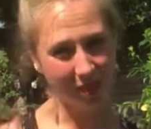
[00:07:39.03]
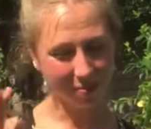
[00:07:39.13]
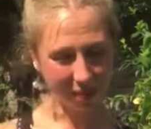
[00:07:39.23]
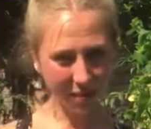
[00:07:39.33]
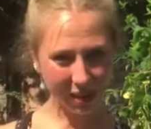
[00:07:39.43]

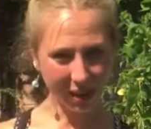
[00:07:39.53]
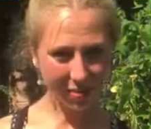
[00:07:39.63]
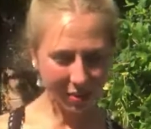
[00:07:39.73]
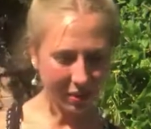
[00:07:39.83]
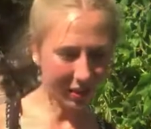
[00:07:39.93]
Bye bye
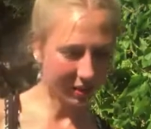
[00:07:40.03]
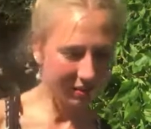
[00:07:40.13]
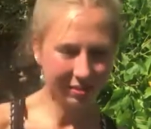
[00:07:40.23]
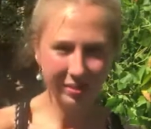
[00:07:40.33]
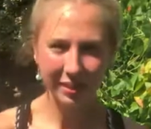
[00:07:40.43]
everyone.
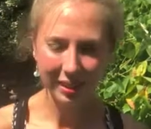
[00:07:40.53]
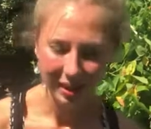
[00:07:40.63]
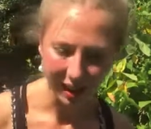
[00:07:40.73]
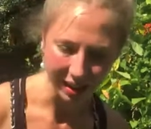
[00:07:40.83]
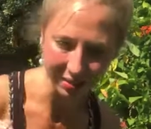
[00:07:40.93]

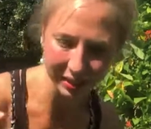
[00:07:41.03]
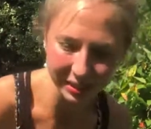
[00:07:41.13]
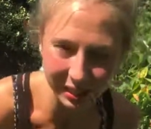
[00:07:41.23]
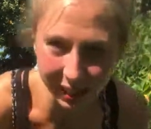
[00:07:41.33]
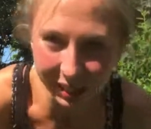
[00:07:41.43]
Have a good
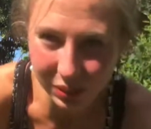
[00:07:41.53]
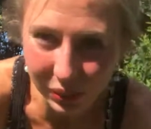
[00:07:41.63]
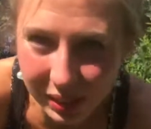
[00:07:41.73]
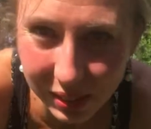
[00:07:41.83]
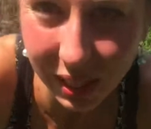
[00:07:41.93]
day, enjoy
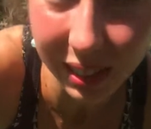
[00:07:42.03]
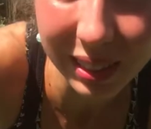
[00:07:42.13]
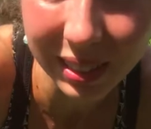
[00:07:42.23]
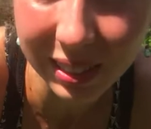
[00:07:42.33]
the sun.